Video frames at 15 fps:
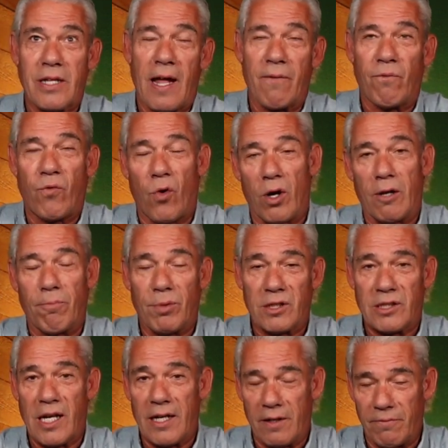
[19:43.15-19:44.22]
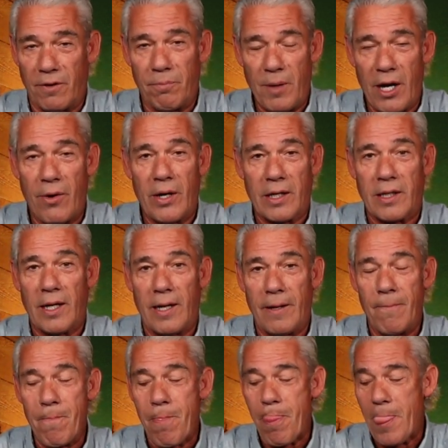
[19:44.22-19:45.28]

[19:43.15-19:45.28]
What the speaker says: that 40% of America,